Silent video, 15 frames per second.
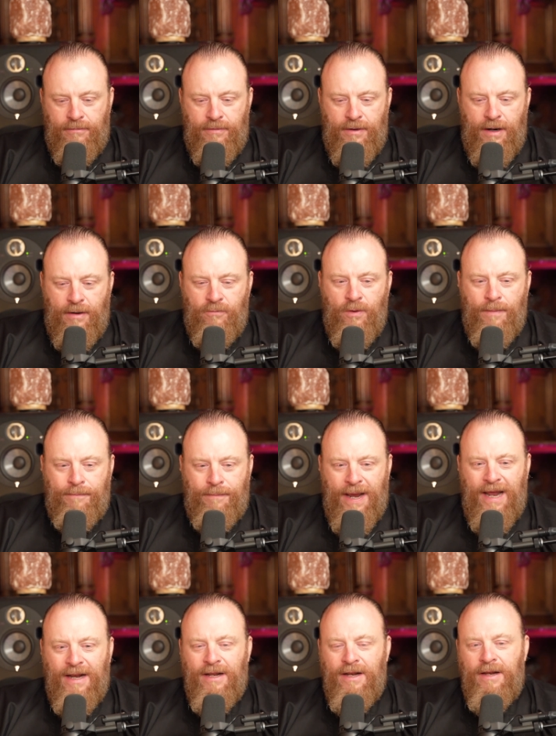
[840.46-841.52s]
a
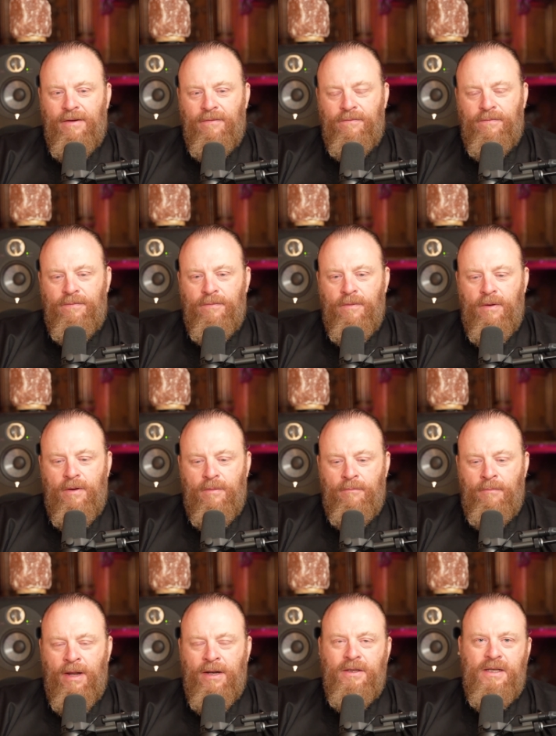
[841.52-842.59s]
repetitive,
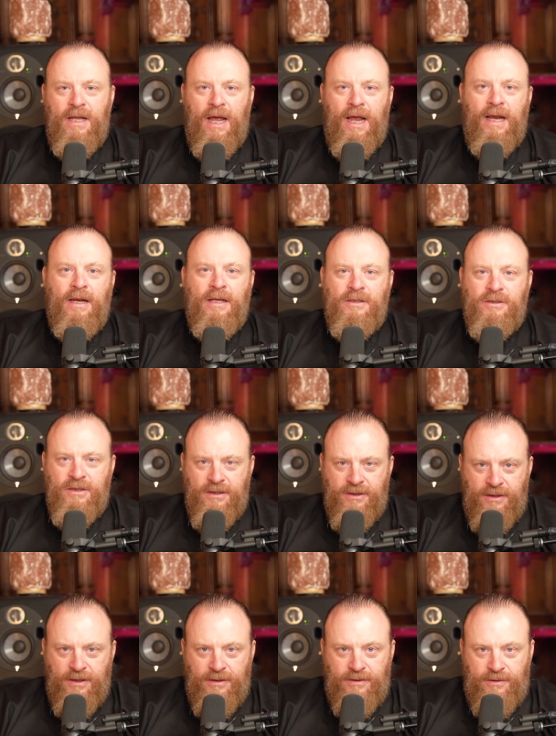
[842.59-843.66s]
mundane
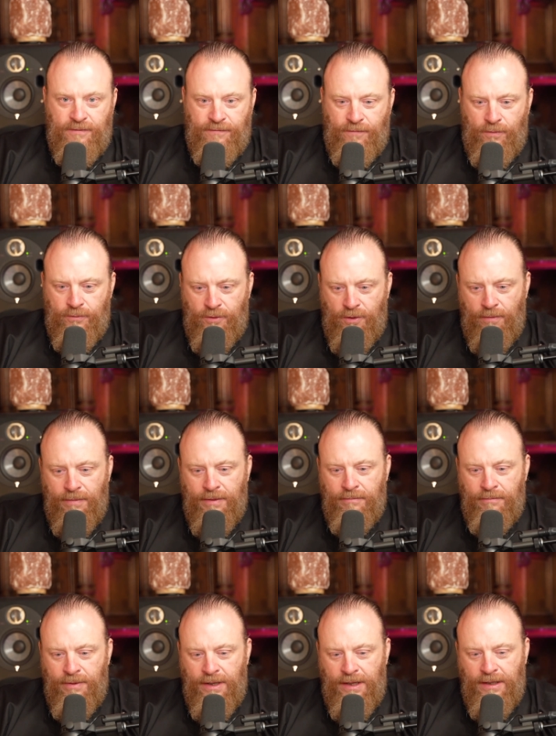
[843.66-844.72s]
existence of all human
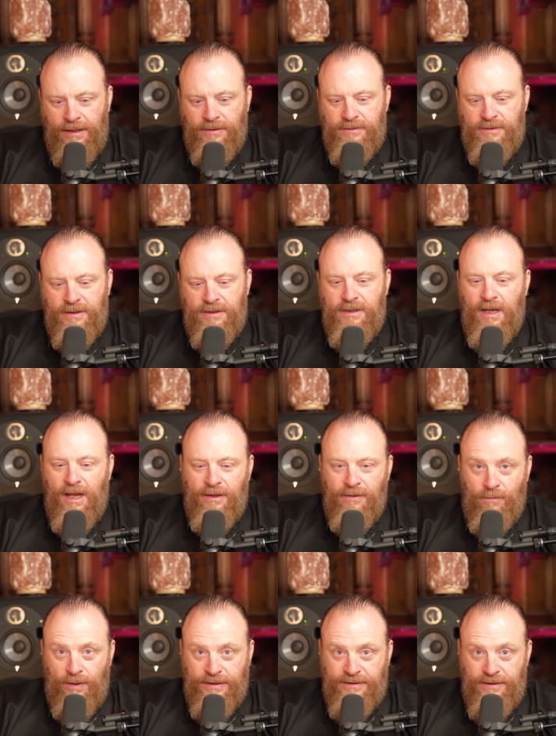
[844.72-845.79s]
beings until
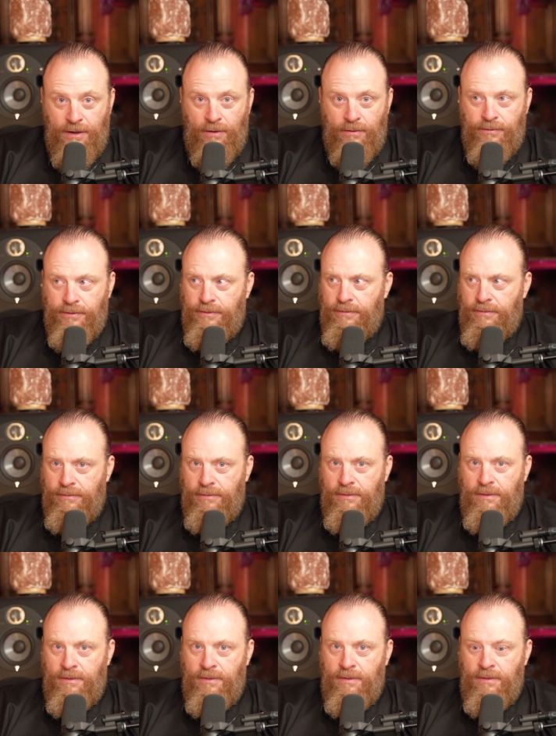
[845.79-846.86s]
otherwise noted.
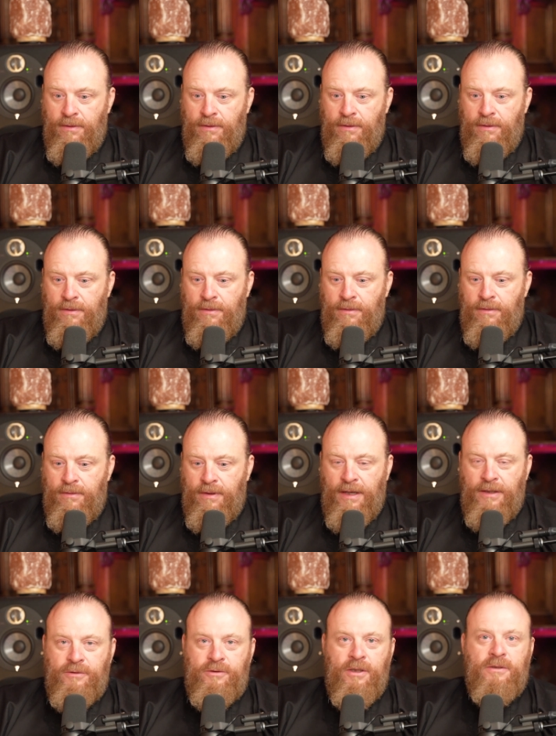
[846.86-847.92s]
They
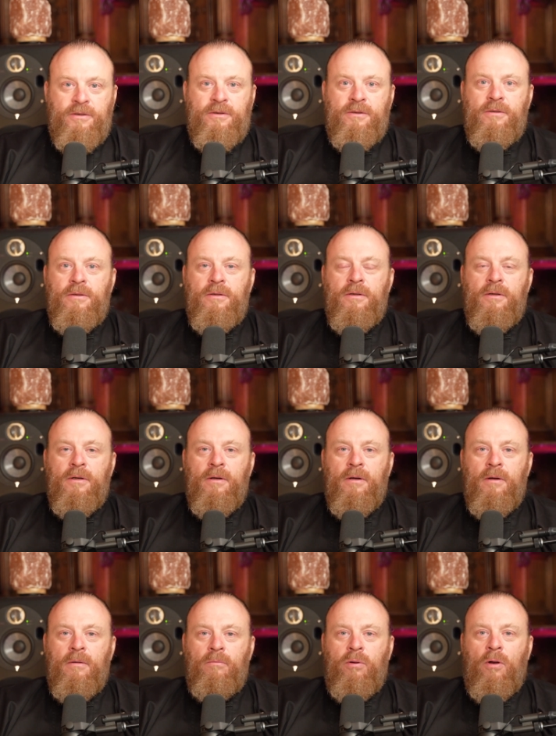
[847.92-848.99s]
just
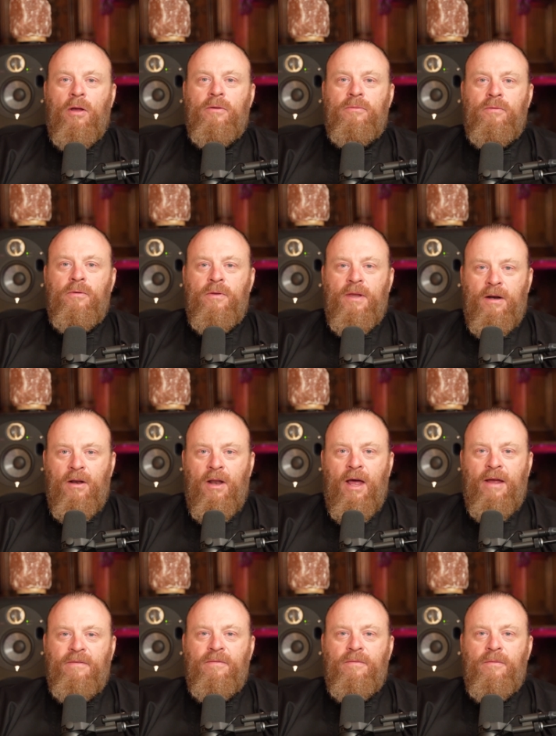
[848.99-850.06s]
plot through their
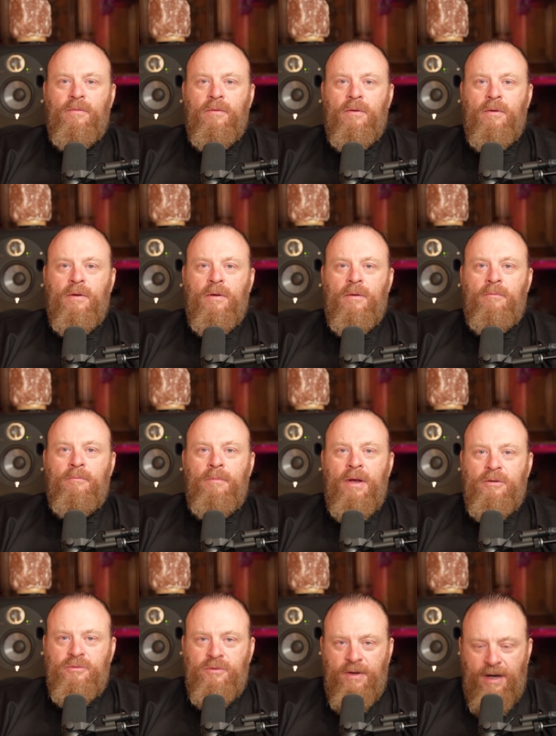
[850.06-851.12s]
life,
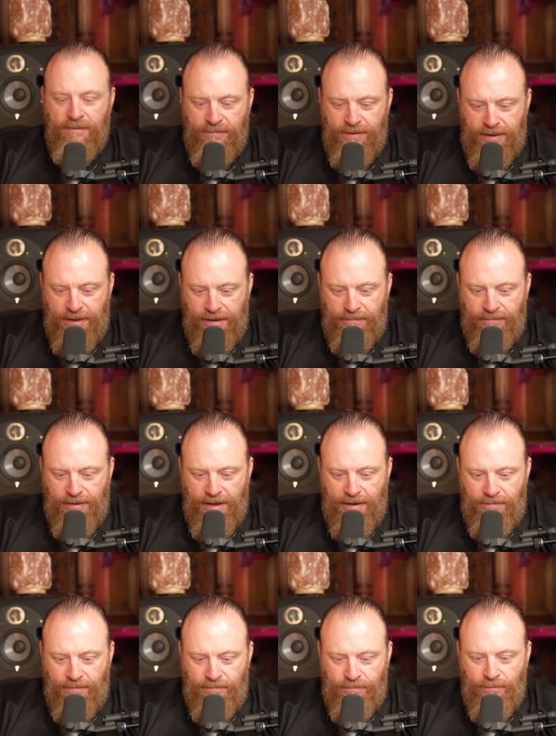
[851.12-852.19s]
measuring everything
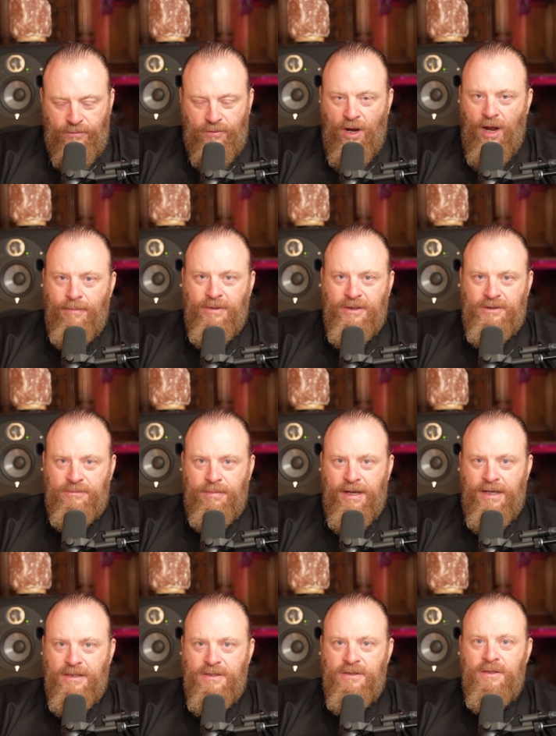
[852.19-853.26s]
through time and
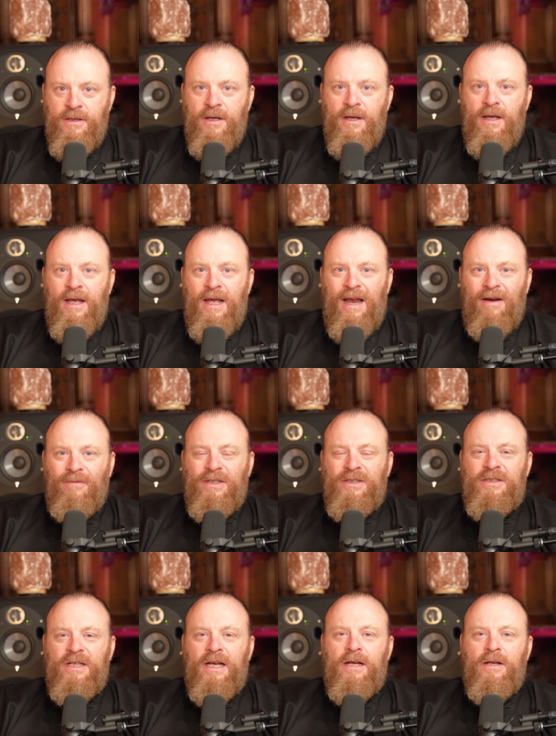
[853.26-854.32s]
space. Every
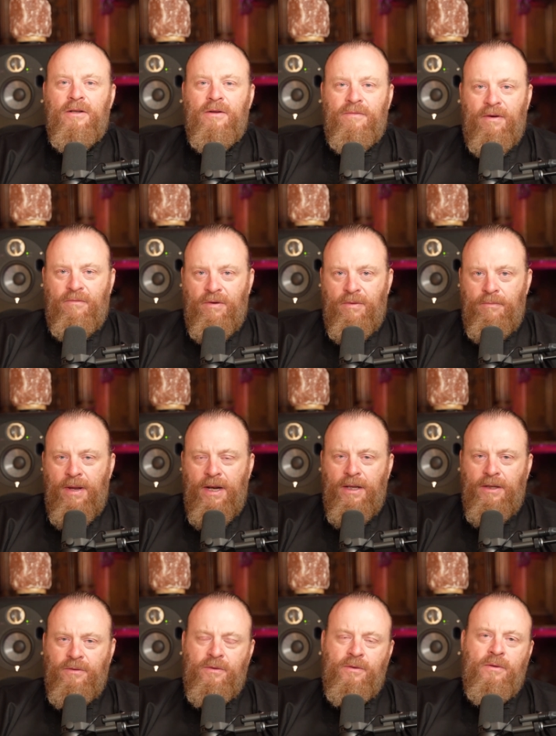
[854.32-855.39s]
second of every
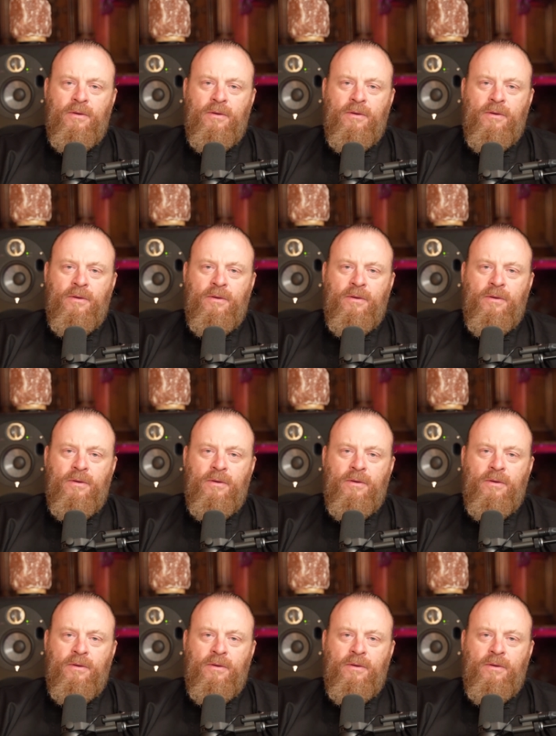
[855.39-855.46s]
minute